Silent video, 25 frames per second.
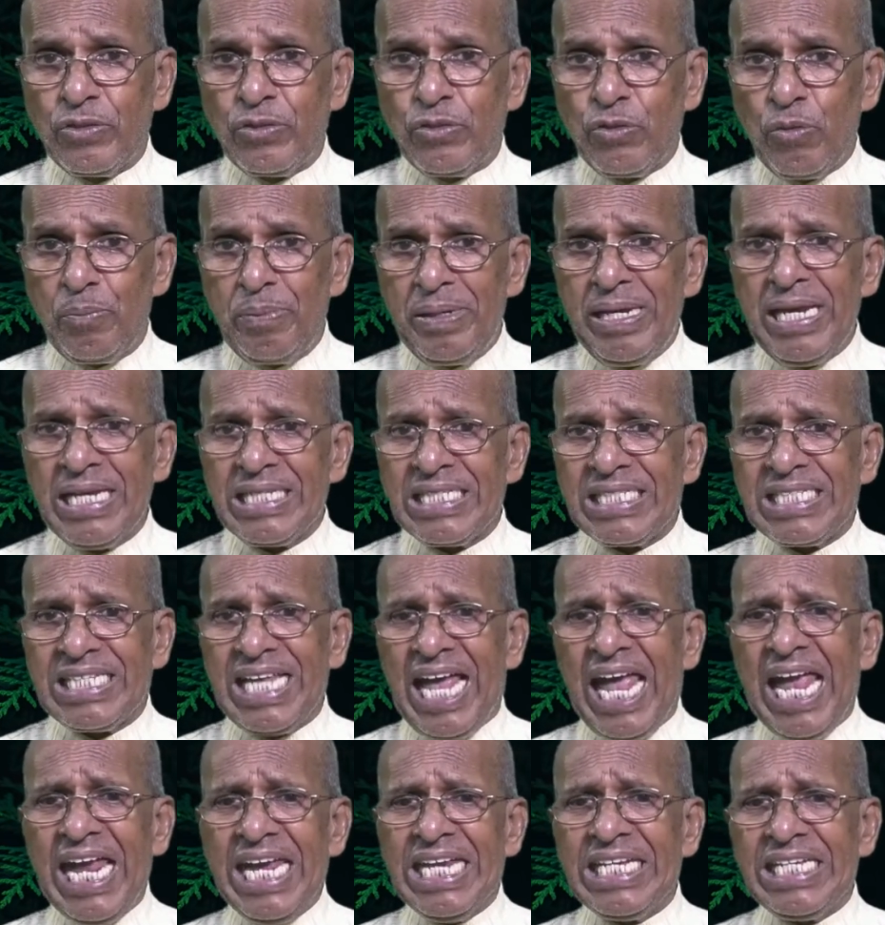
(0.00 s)
to be a
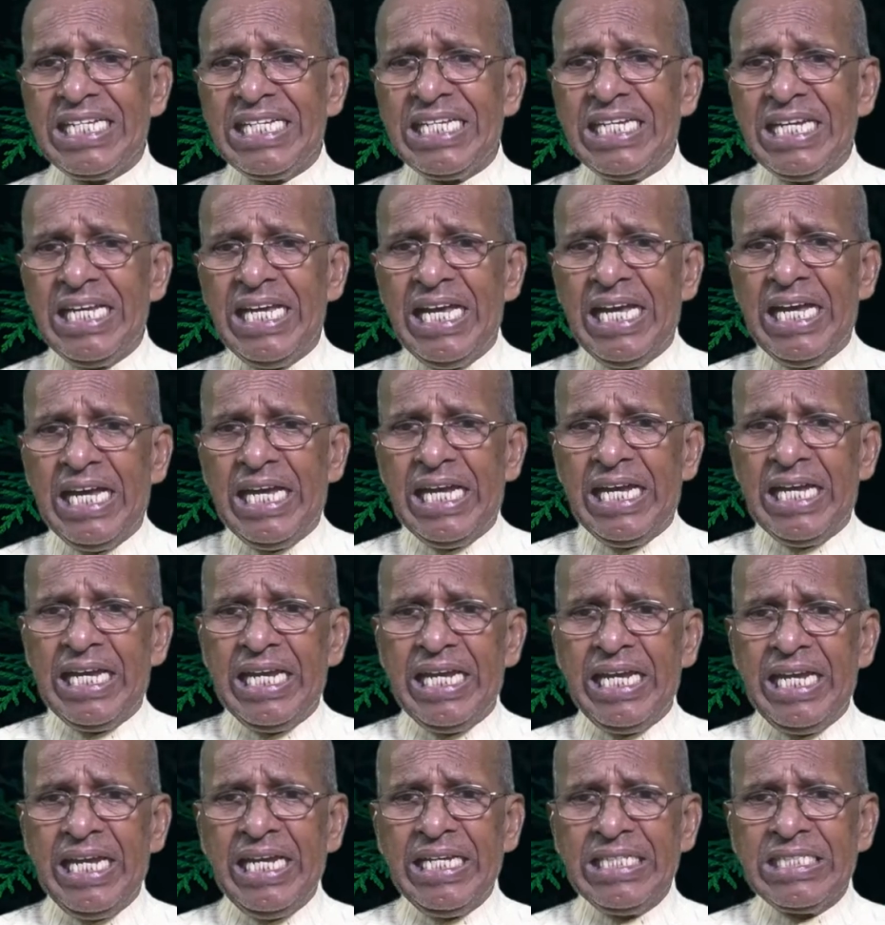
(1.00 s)
saint
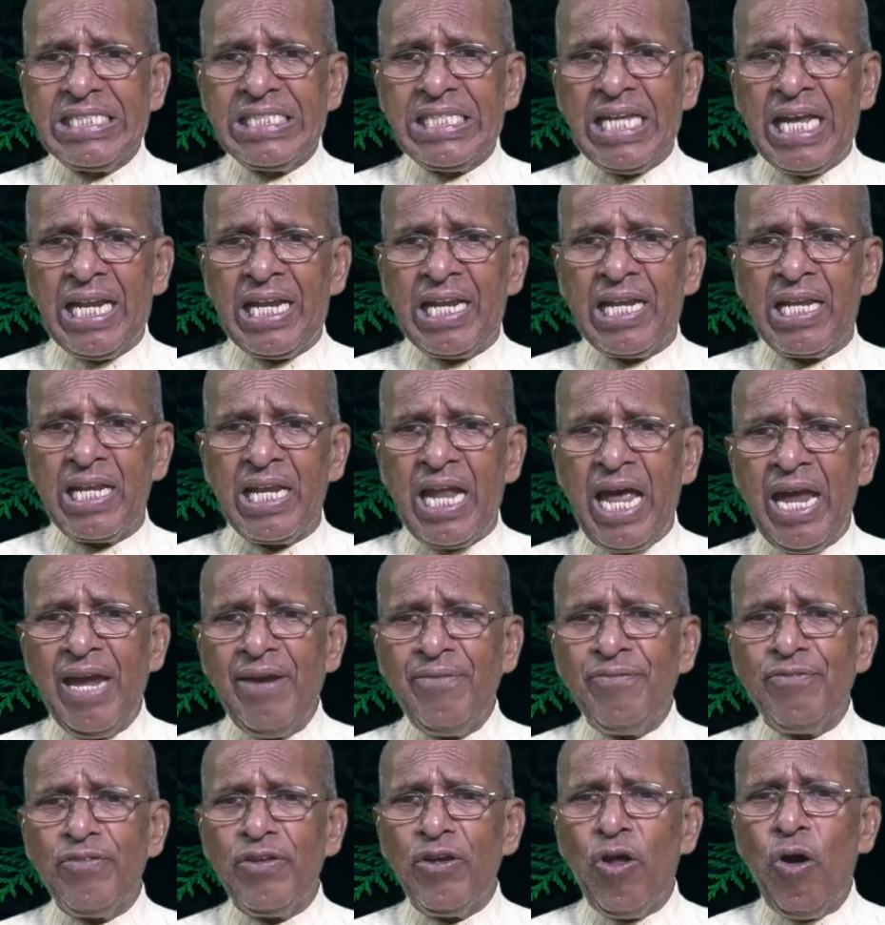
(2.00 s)
is a
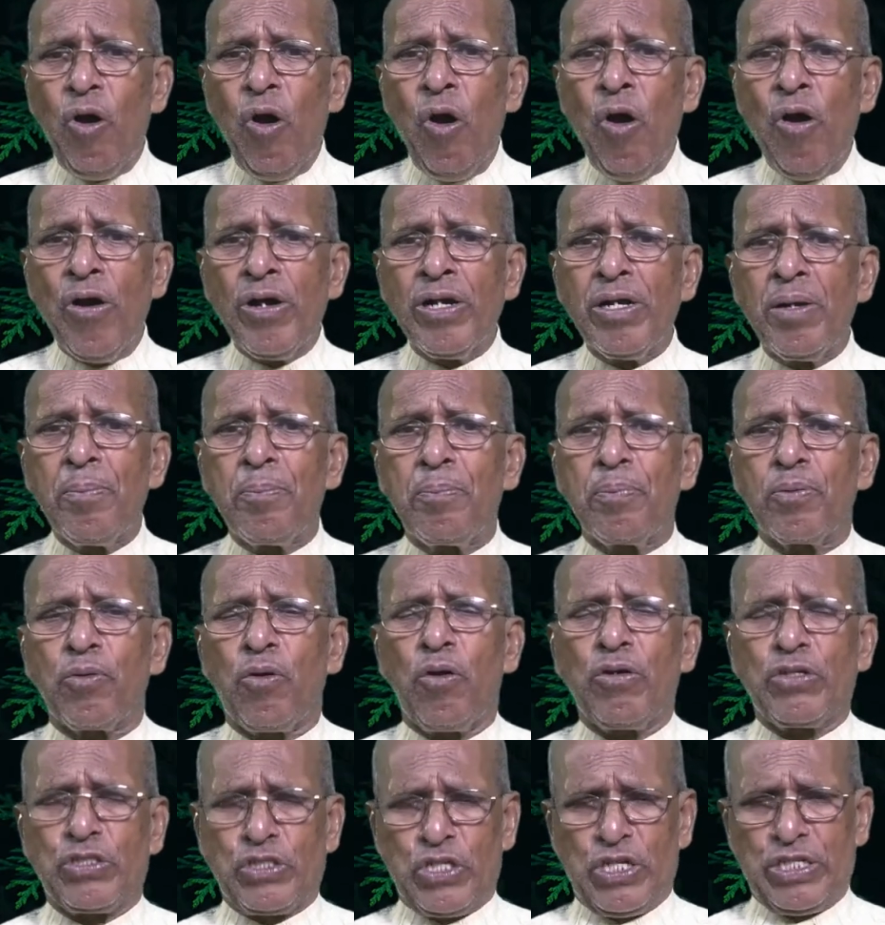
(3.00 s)
lifelong
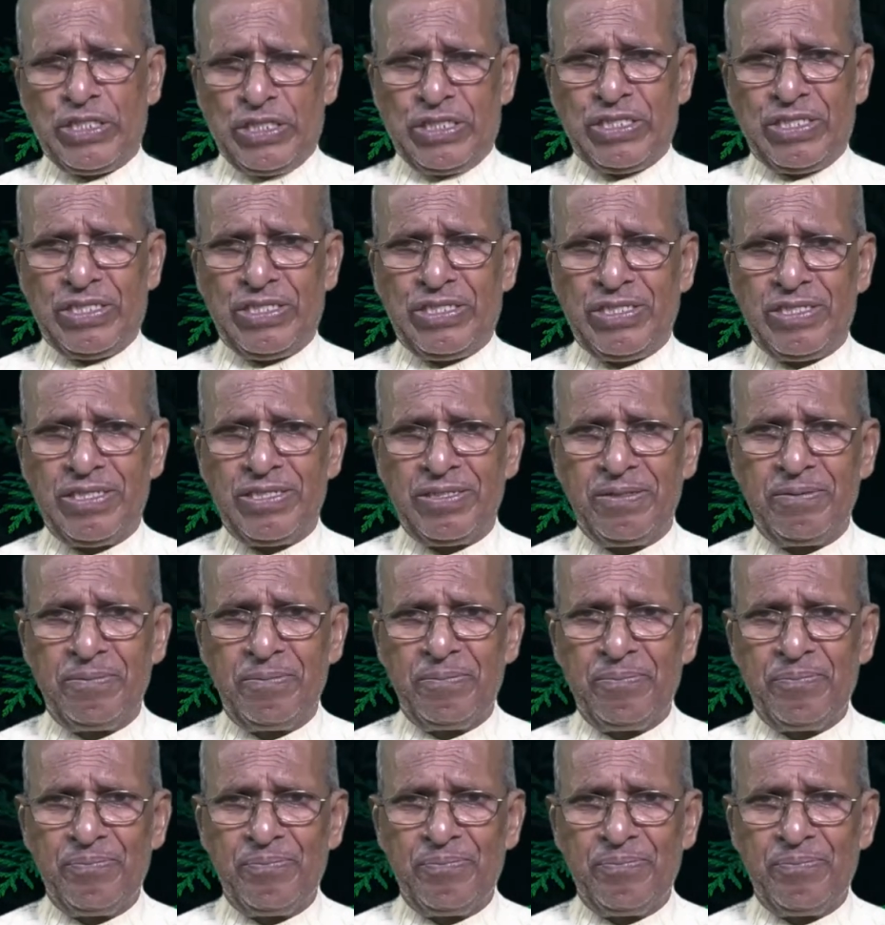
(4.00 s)
process.